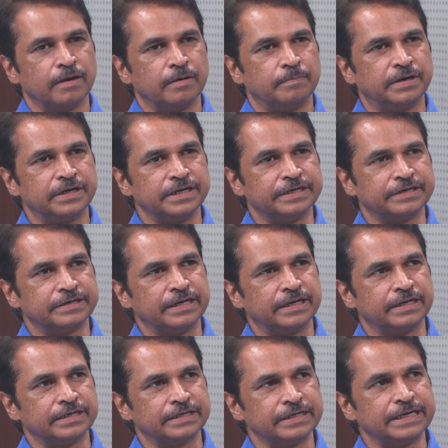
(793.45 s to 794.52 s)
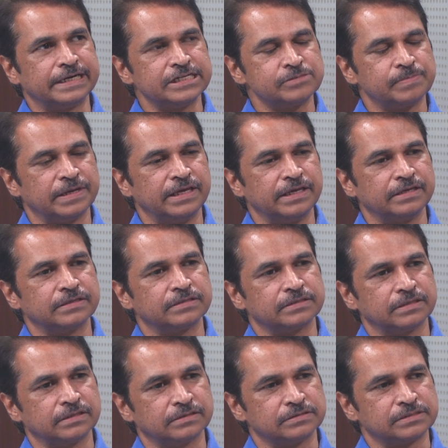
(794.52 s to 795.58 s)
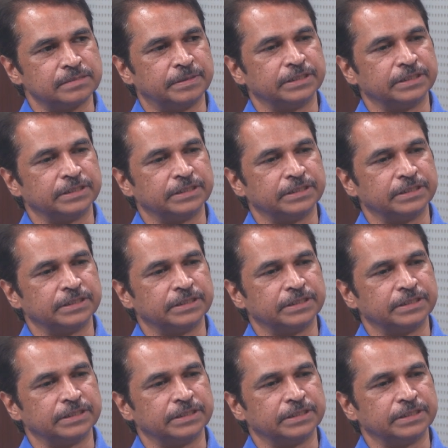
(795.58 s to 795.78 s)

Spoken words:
But internet is playing some